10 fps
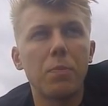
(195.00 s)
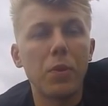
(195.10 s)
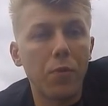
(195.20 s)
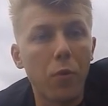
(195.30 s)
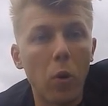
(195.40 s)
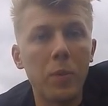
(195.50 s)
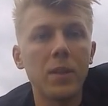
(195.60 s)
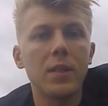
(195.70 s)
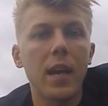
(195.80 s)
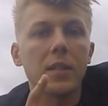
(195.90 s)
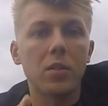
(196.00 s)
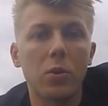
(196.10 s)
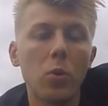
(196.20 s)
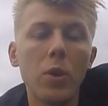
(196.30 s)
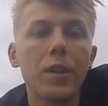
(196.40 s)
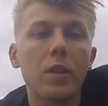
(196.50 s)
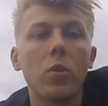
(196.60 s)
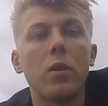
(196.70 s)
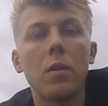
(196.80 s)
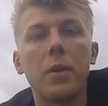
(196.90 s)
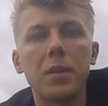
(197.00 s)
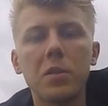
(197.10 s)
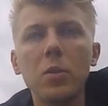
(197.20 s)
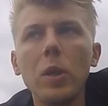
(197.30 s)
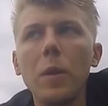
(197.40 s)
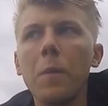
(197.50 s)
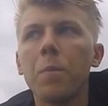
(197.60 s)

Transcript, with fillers: performance as a tour. They're going on a bus tour.